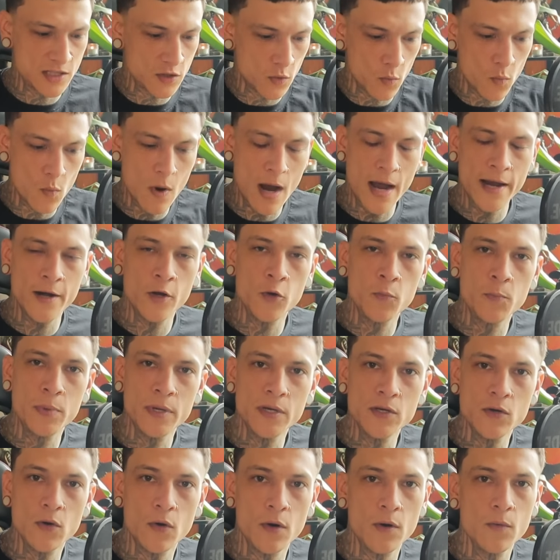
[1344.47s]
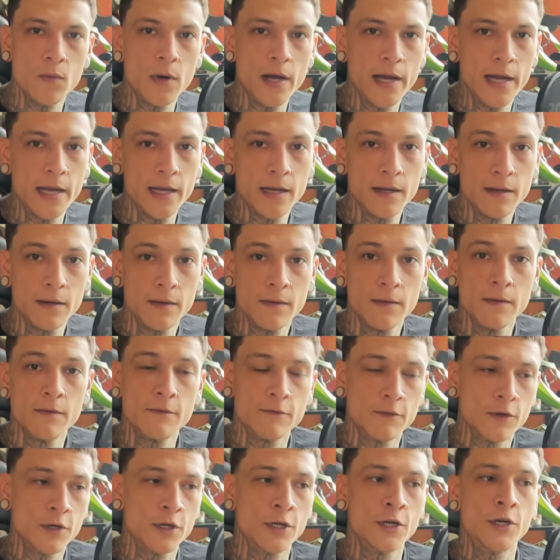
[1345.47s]
wide open doorway,
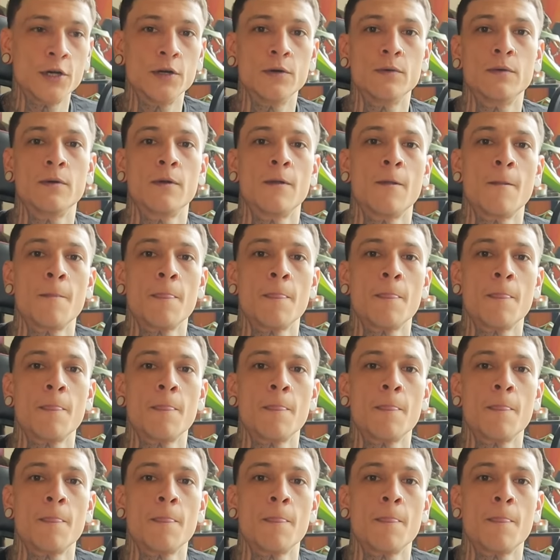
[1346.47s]
Virgo,